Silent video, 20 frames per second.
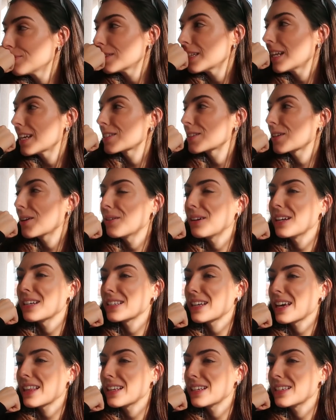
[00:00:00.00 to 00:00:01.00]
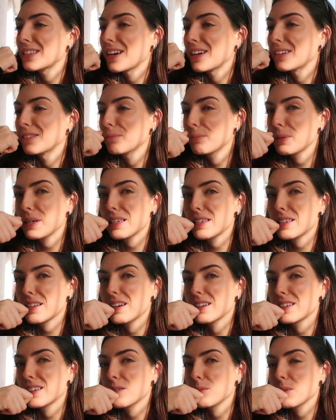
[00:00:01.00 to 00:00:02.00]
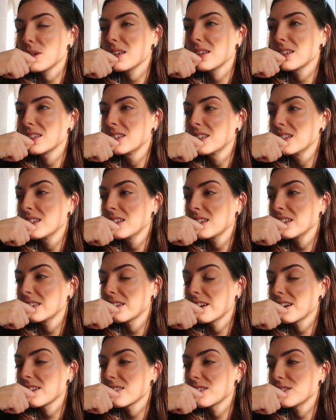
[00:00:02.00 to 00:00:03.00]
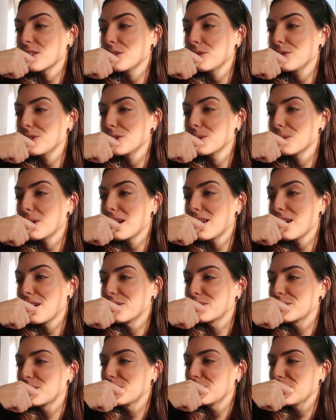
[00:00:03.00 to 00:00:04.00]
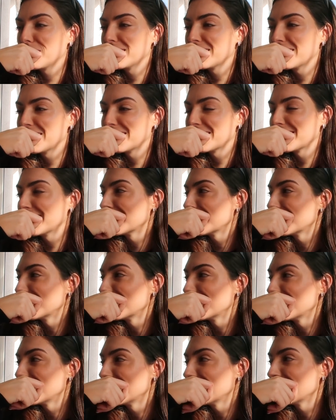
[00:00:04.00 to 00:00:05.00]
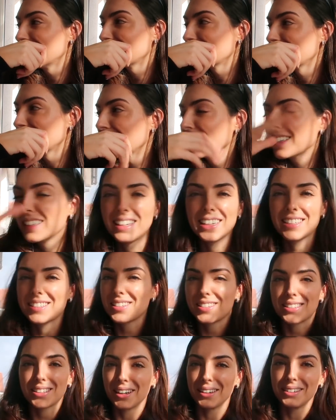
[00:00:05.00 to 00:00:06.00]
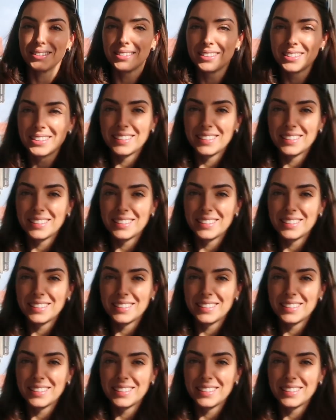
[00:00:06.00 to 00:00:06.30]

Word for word: Let's go, let's get this done. Bee's taking me in case I don't feel well afterwards. Let's just go.